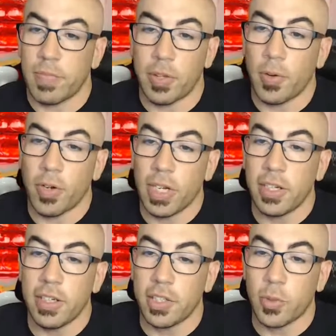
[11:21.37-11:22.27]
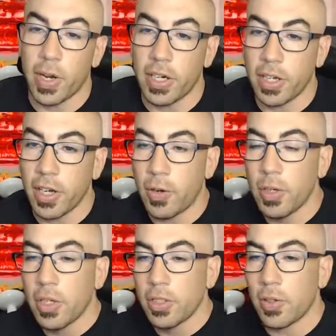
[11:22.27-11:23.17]
throw it in, it's ready to
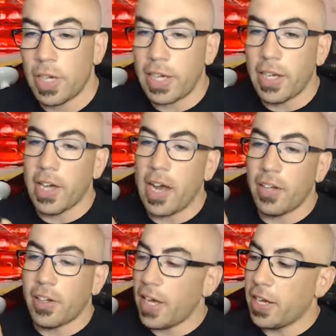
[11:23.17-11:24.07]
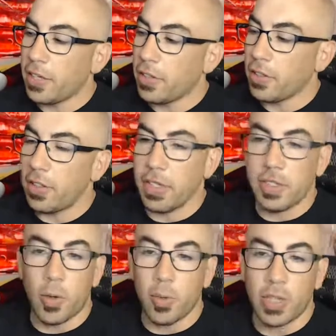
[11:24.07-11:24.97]
go. So like kind of allocate
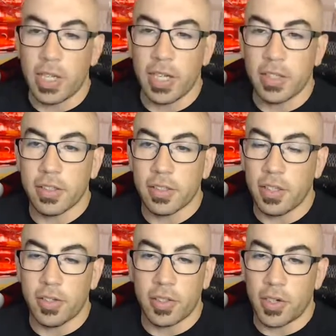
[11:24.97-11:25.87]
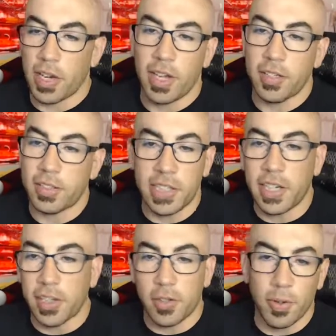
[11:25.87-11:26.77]
its own thing, so you're not
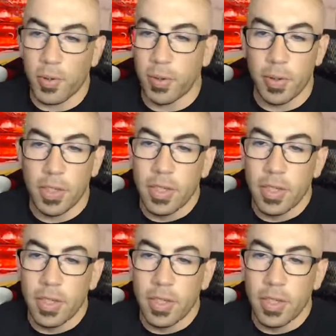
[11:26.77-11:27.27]
digging through,